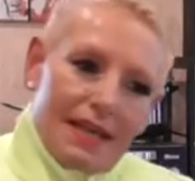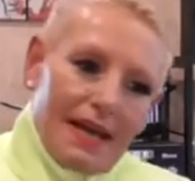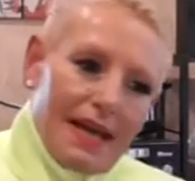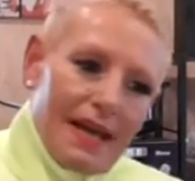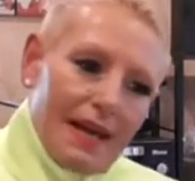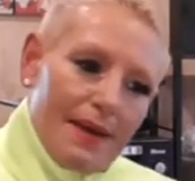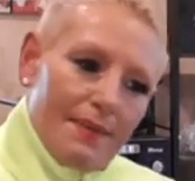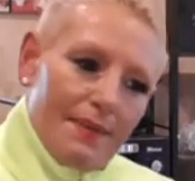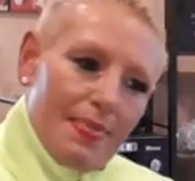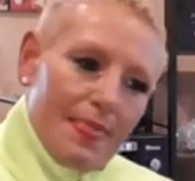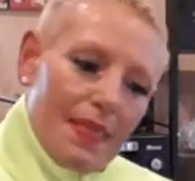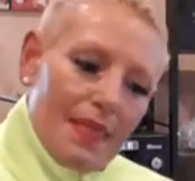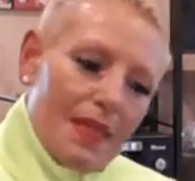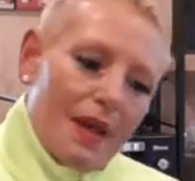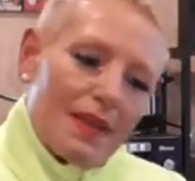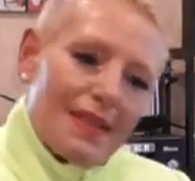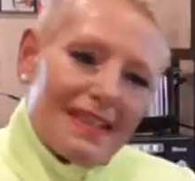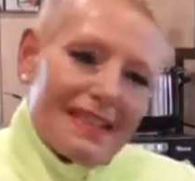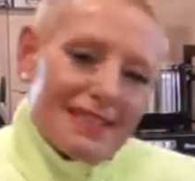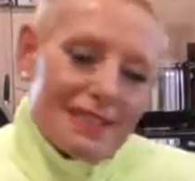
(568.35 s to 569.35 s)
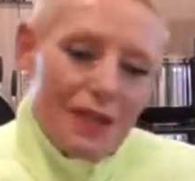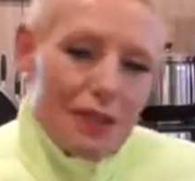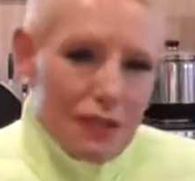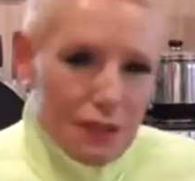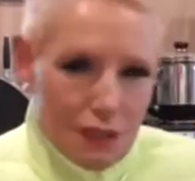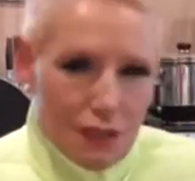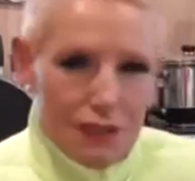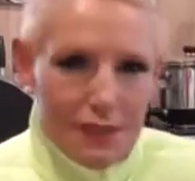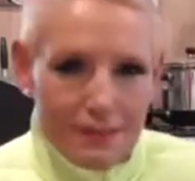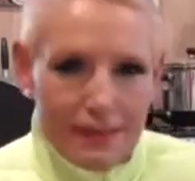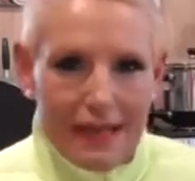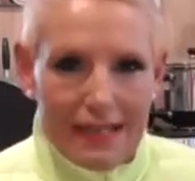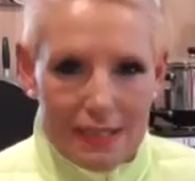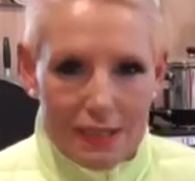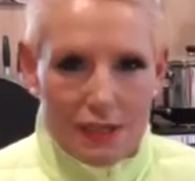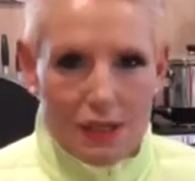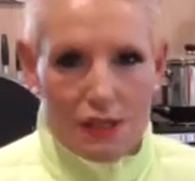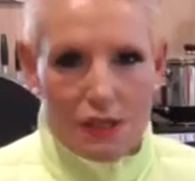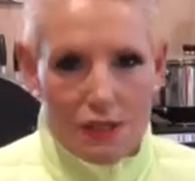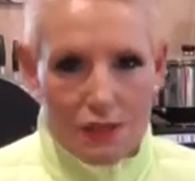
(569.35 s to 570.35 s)
not there's not too
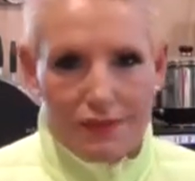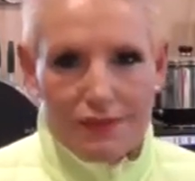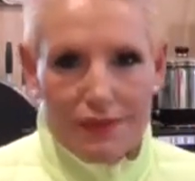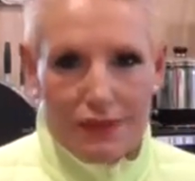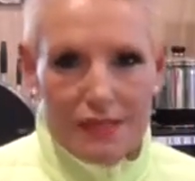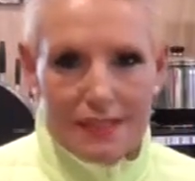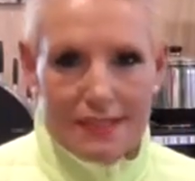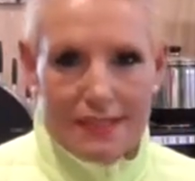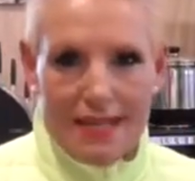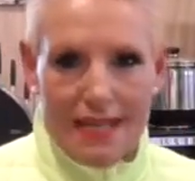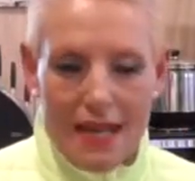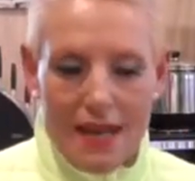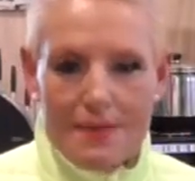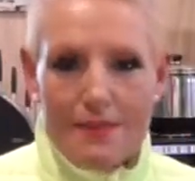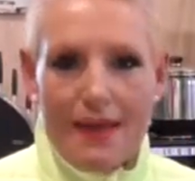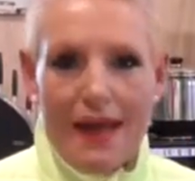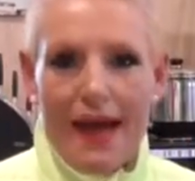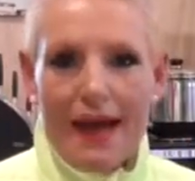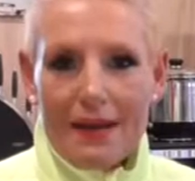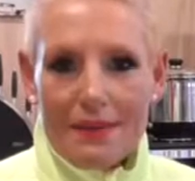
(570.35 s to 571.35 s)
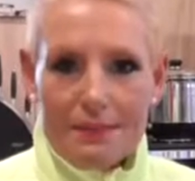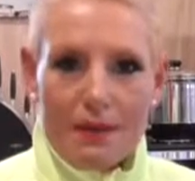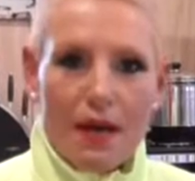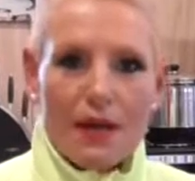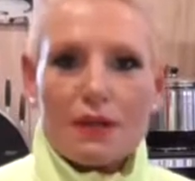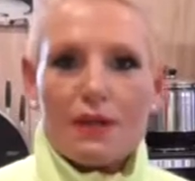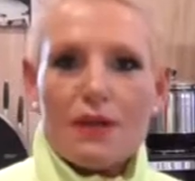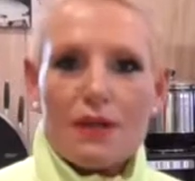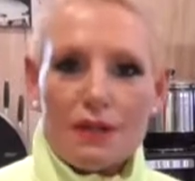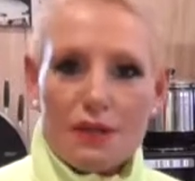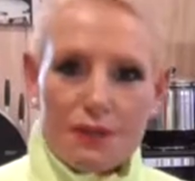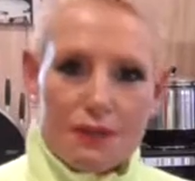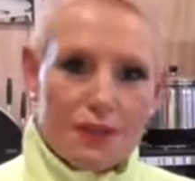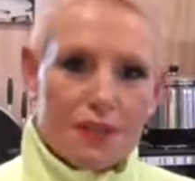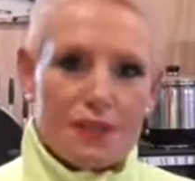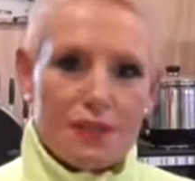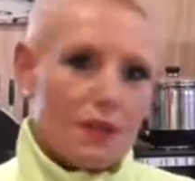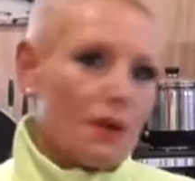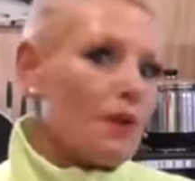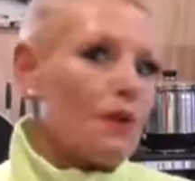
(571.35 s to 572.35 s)
much controversy about
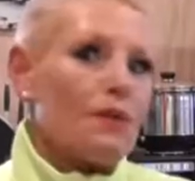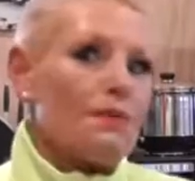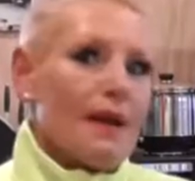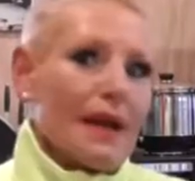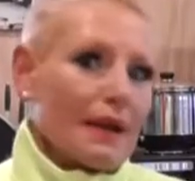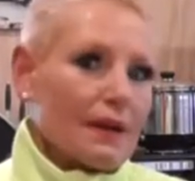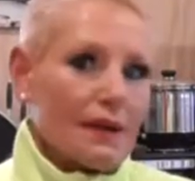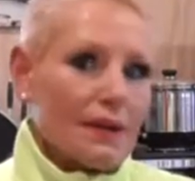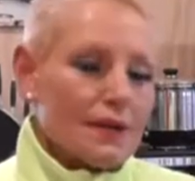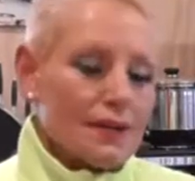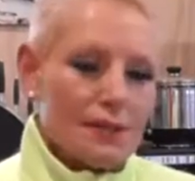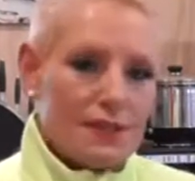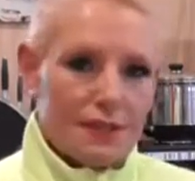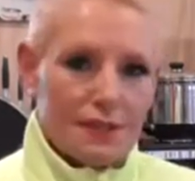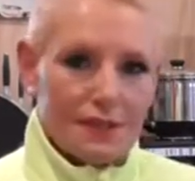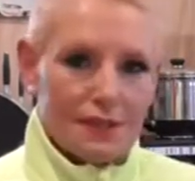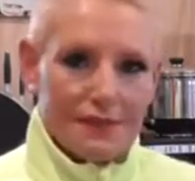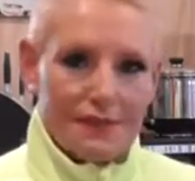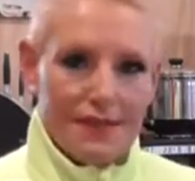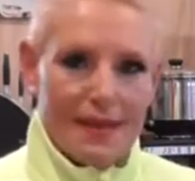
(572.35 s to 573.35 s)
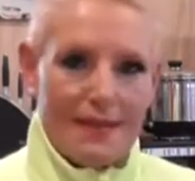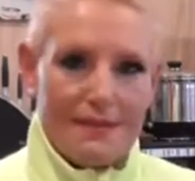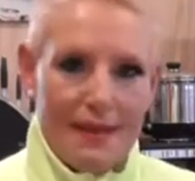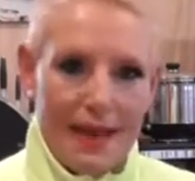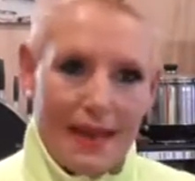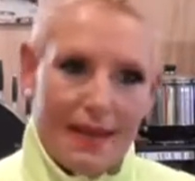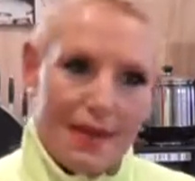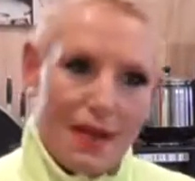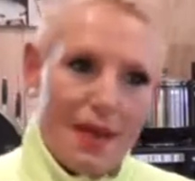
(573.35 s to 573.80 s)
micronutrition or macronutrition for that matter.